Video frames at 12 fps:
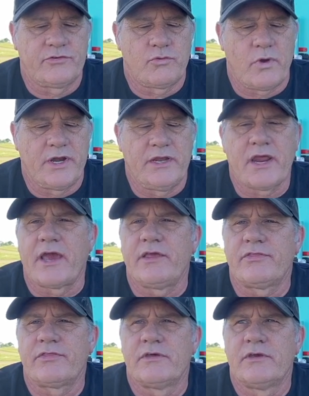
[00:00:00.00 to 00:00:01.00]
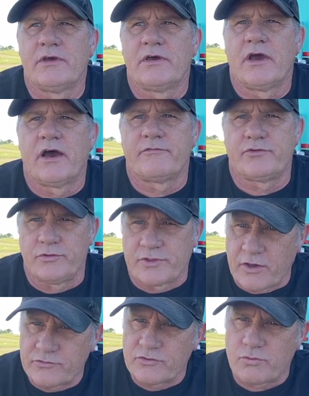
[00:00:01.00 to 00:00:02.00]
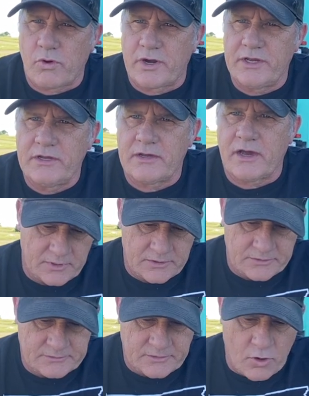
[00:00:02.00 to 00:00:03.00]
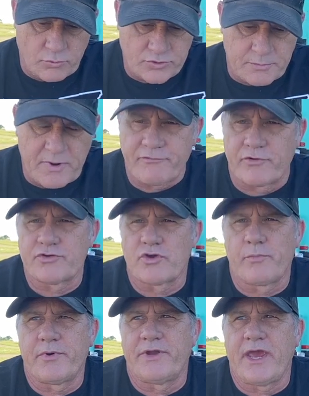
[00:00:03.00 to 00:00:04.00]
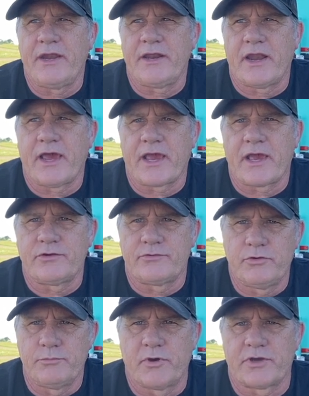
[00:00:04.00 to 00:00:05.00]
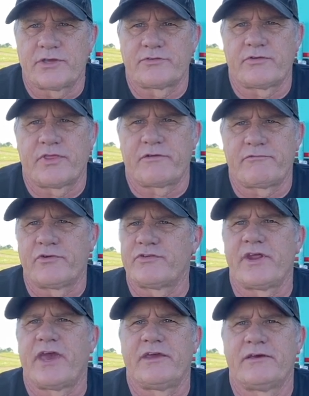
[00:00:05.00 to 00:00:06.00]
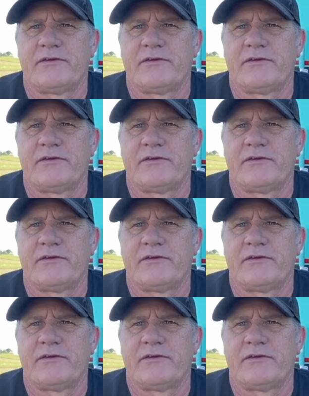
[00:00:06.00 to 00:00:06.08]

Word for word: 29th of 2020, I hosted my first open date, and I got 2 bookings for that first day.